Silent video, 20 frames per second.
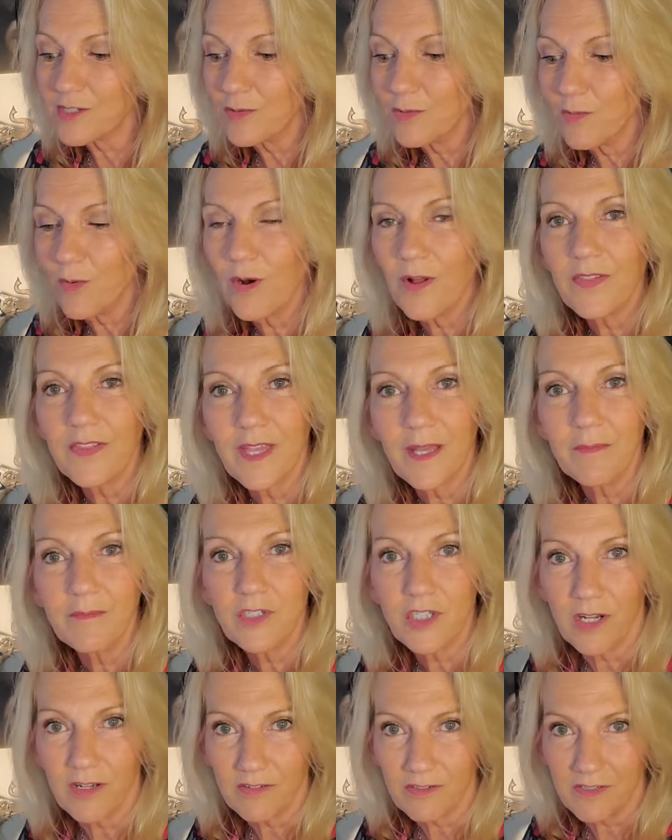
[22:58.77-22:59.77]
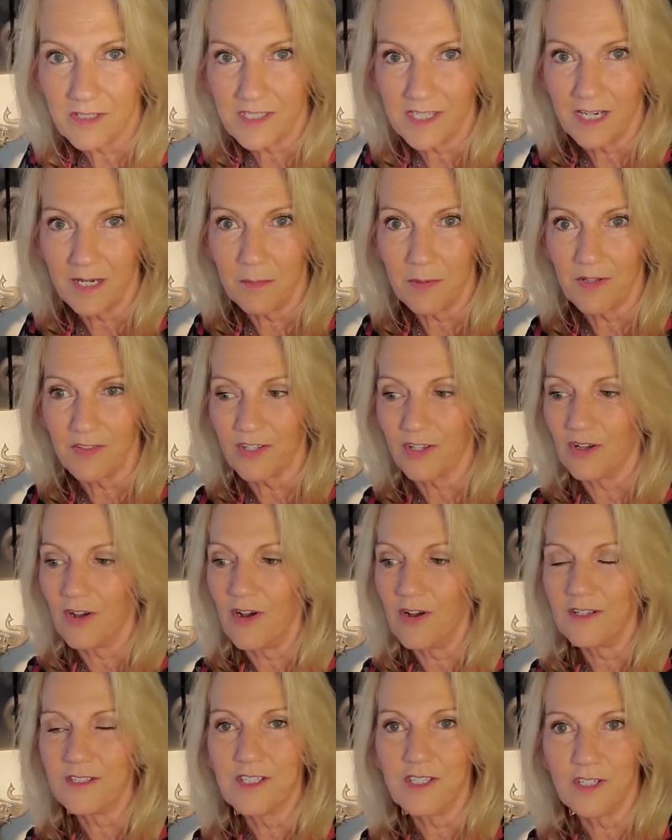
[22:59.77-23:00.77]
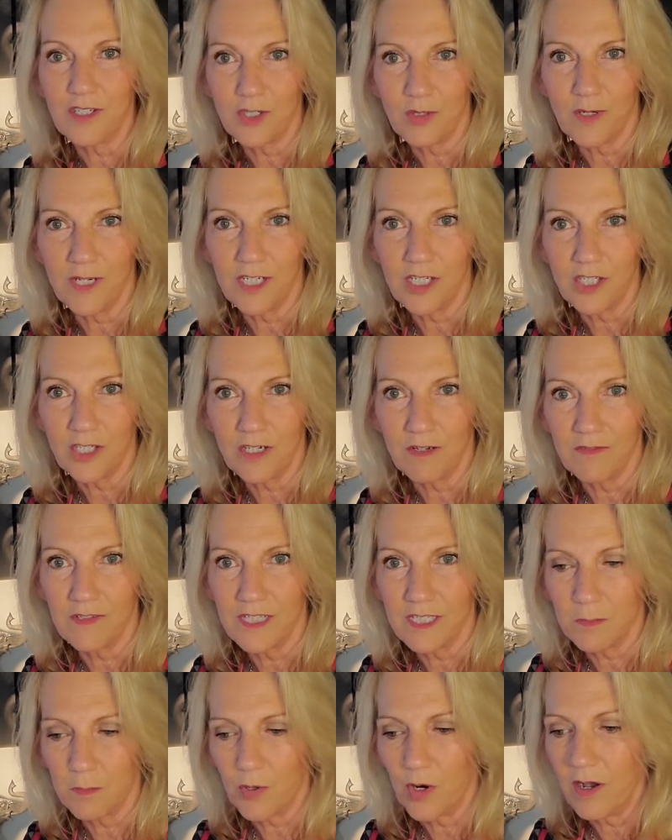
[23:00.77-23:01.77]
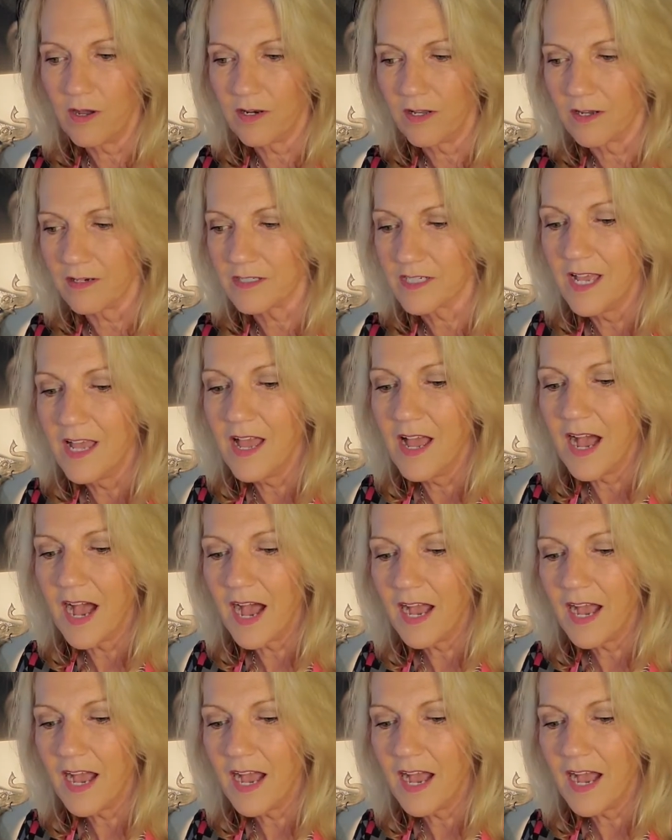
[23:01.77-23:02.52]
want them to understand about the concentration of this product. I